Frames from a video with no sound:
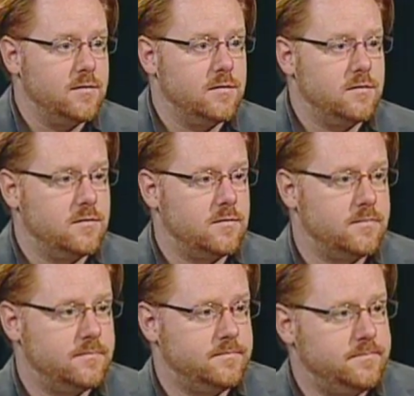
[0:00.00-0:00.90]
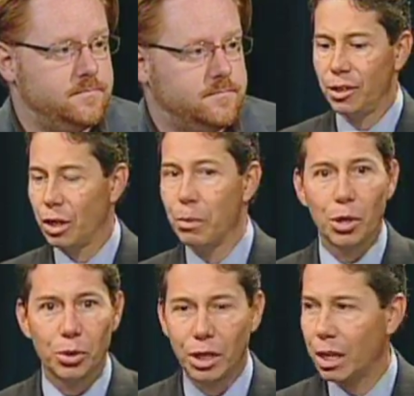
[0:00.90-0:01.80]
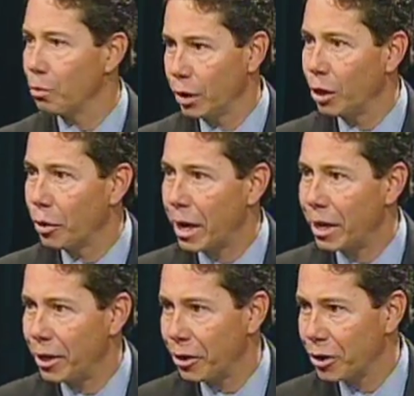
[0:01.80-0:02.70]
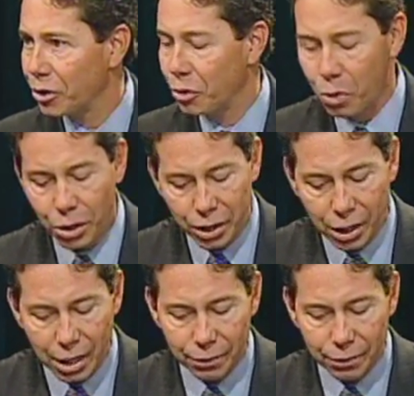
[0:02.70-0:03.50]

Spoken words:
Yeah. And some of those end up relocating here because of the quality of life.